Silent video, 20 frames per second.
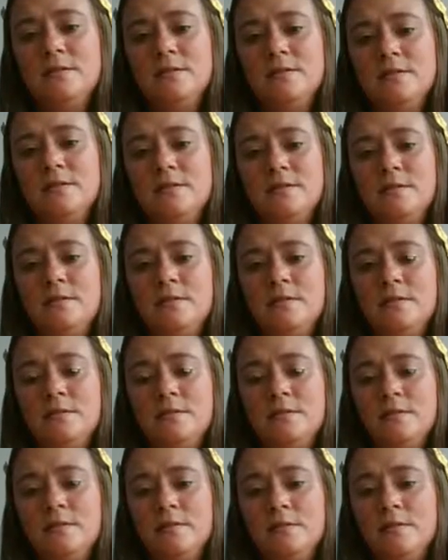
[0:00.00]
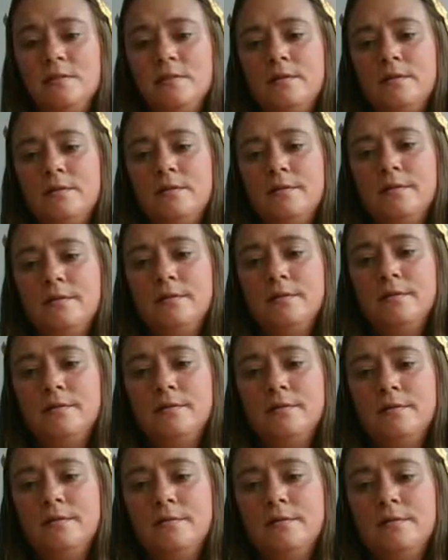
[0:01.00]

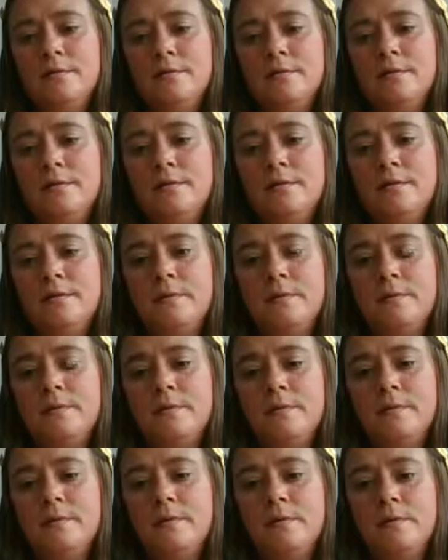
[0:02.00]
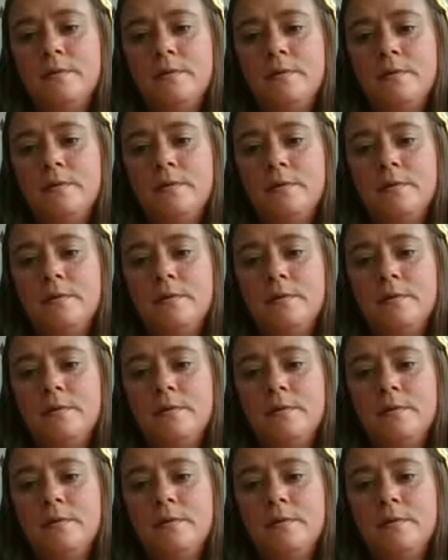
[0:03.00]
(no one is talking)